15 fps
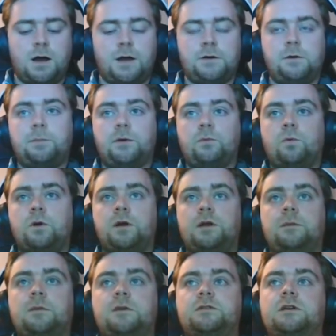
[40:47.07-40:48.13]
up in worrying
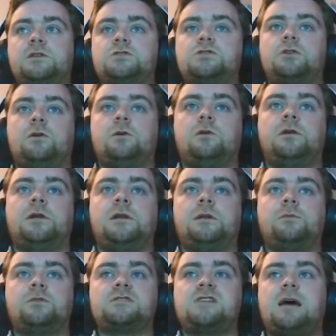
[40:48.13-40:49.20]
about the controller and
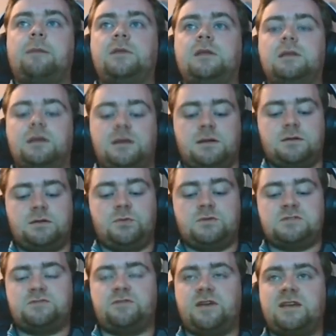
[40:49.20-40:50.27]
then was happy that it
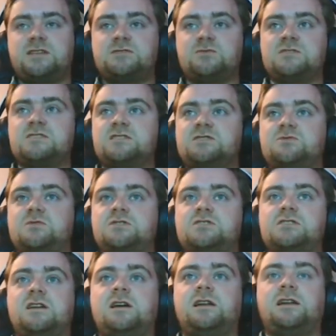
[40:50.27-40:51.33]
was fixed once I switched
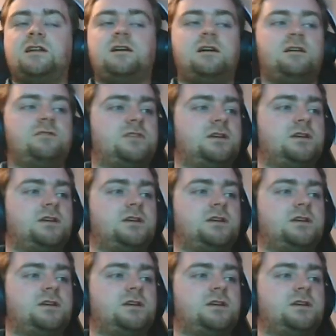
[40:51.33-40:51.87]
it on and off. That